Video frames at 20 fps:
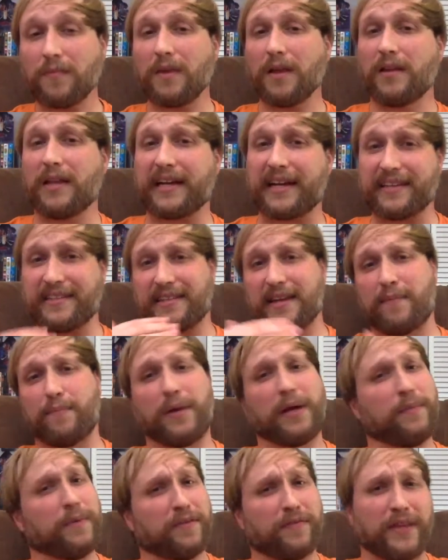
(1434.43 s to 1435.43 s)
like I said,
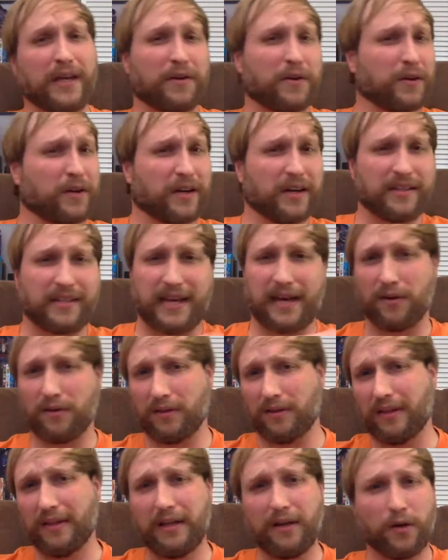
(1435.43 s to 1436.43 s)
maybe if they could have cut down a
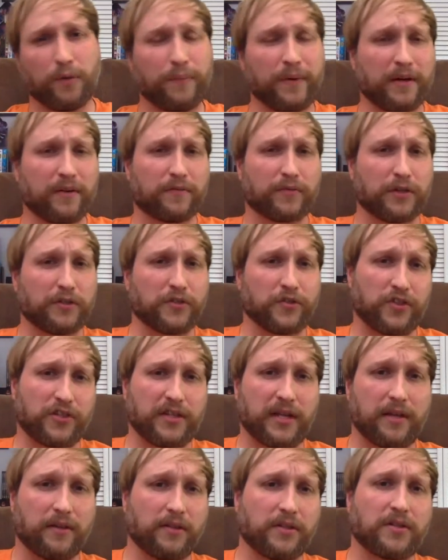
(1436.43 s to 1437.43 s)
little bit of Richard
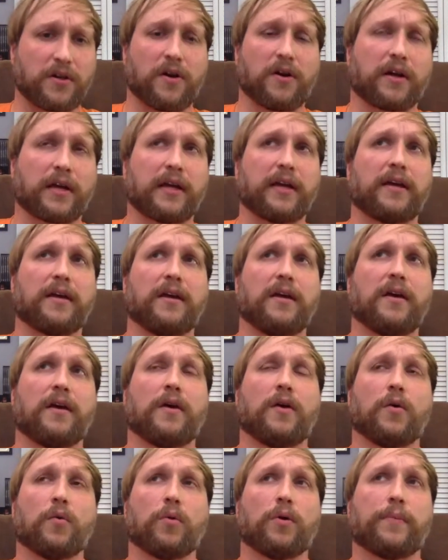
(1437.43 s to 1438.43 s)
Stanley talking,
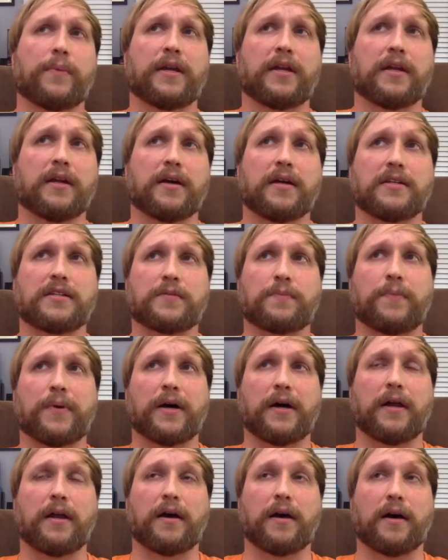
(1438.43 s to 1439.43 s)
would have been nice.
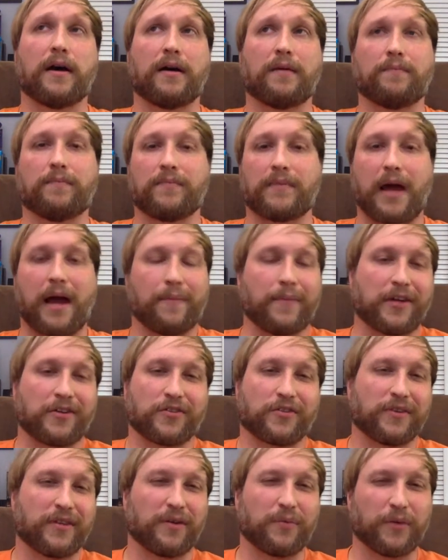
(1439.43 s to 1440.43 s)
But um, I'm not
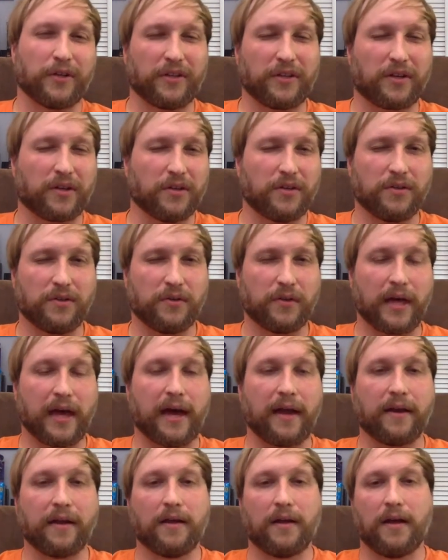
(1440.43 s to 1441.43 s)
sure they really could do
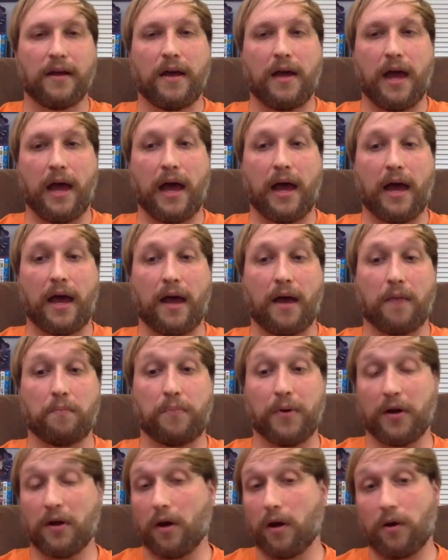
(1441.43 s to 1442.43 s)
that. Uh,
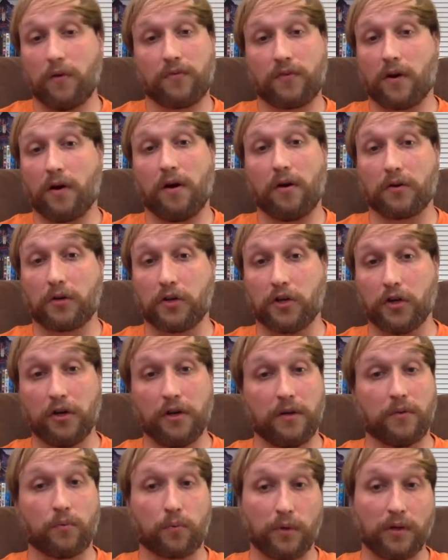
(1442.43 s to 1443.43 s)
but overall,
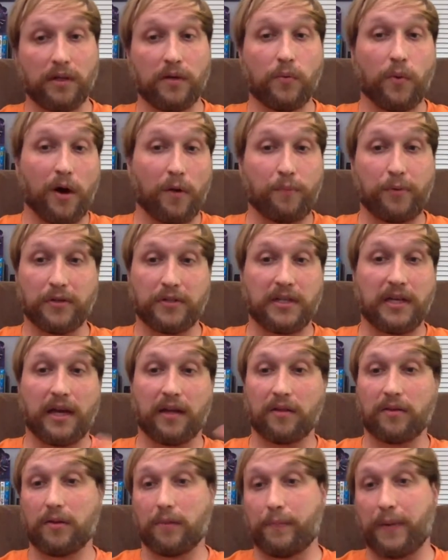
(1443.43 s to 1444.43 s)
good, really well put
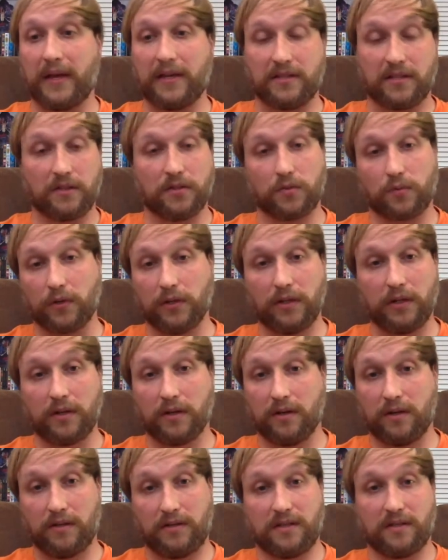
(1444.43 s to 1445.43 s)
together. The pacing's really
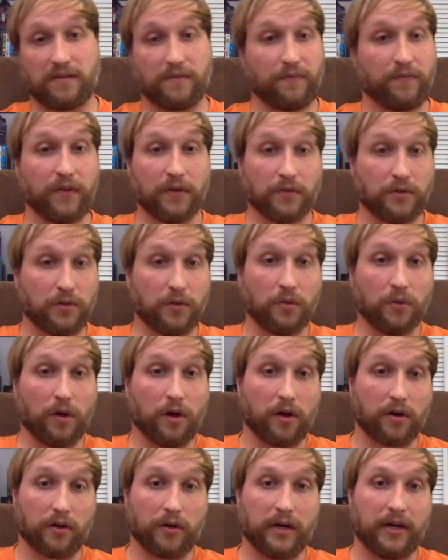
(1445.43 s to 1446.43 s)
good. It doesn't feel too
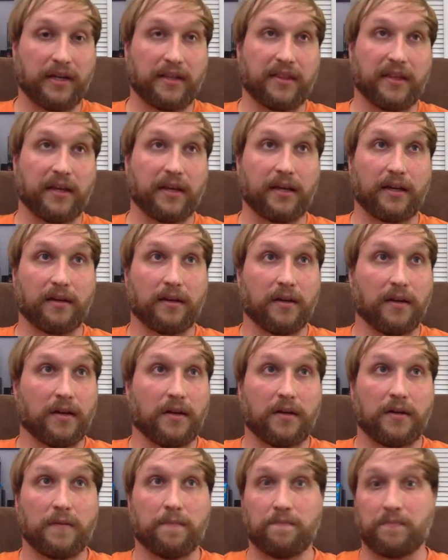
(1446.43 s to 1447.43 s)
long or anything.
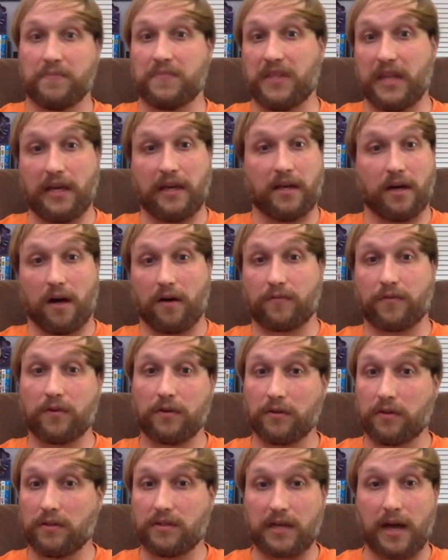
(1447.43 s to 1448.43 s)
They
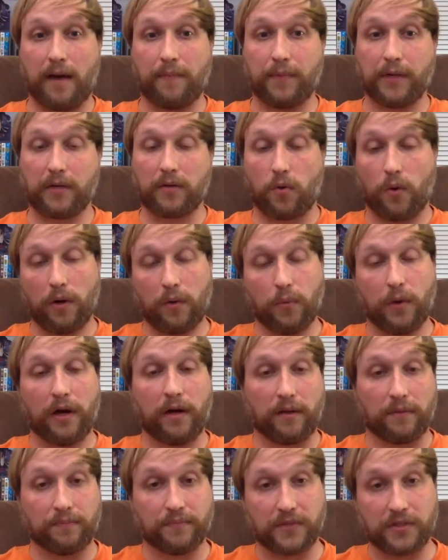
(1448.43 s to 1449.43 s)
cover the topic quite
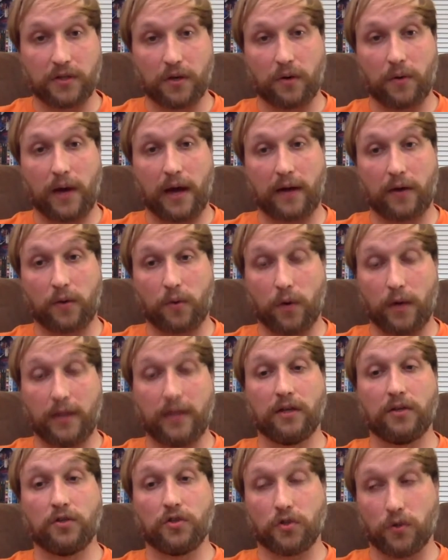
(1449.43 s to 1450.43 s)
well, so I quite
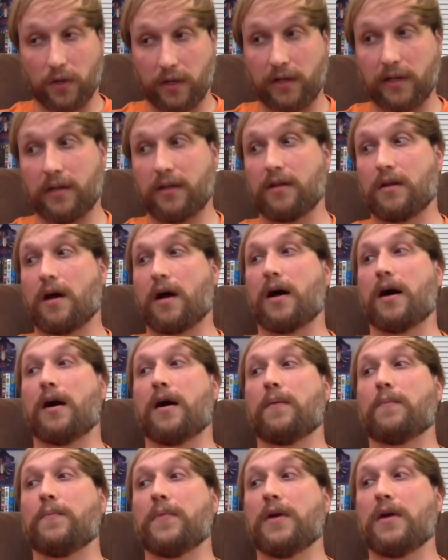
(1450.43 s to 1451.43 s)
enjoyed it.
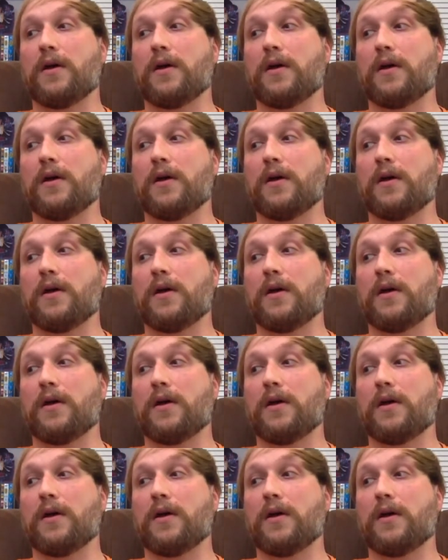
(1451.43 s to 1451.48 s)
Um,